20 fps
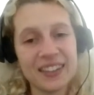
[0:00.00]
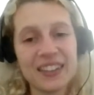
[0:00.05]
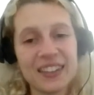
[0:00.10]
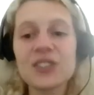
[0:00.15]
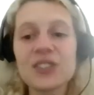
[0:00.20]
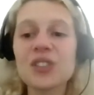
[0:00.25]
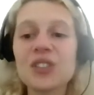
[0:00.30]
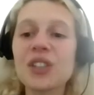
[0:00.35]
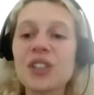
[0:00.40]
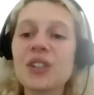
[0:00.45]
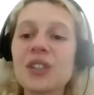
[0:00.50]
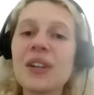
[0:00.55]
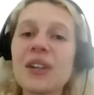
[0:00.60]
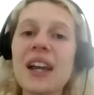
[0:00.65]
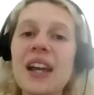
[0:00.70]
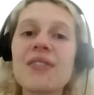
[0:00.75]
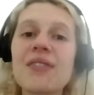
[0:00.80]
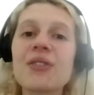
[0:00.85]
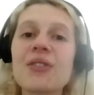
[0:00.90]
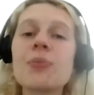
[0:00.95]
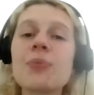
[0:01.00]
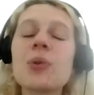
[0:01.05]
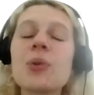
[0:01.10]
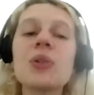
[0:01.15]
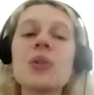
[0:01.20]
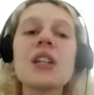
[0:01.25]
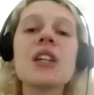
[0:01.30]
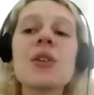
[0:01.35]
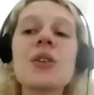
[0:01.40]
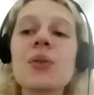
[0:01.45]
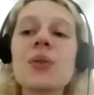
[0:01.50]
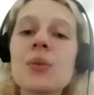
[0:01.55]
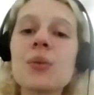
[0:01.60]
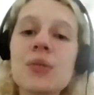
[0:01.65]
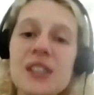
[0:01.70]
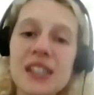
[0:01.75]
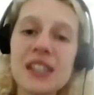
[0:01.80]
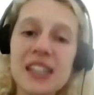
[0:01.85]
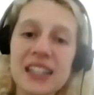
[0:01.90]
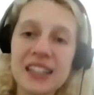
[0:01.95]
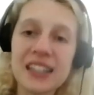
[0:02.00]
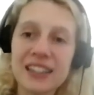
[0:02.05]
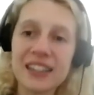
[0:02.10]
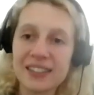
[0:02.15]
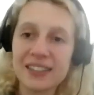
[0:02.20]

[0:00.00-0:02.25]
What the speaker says: Do you have a morning routine?